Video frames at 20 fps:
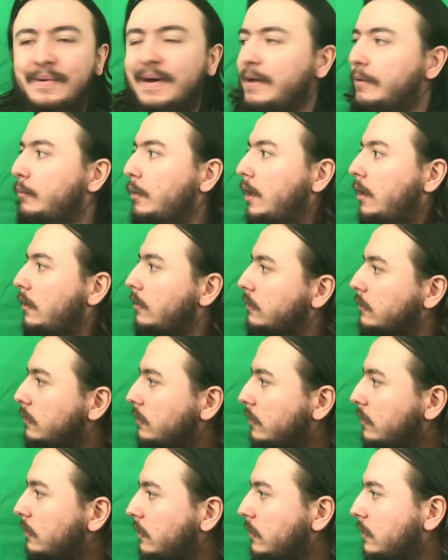Wait, what?
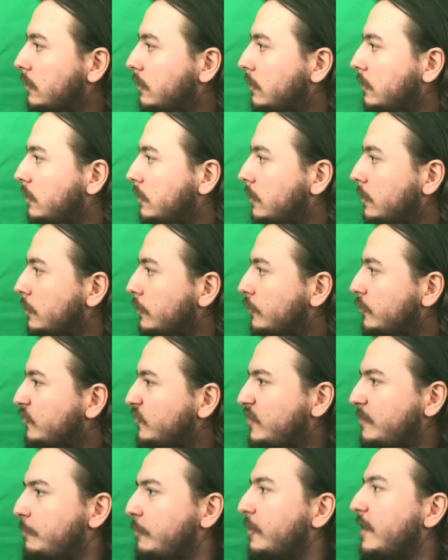
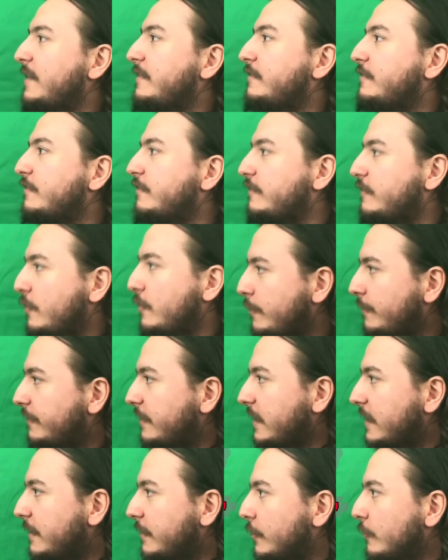She played
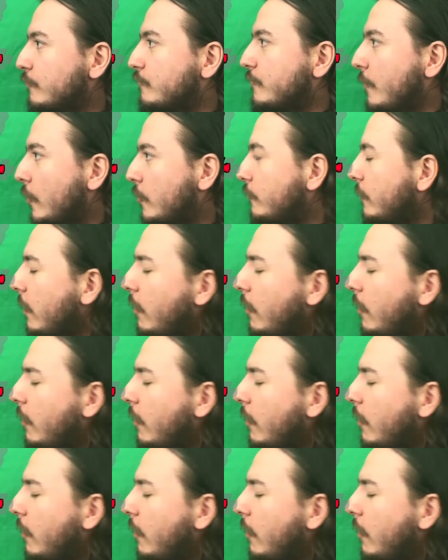Susie in the Rugrats.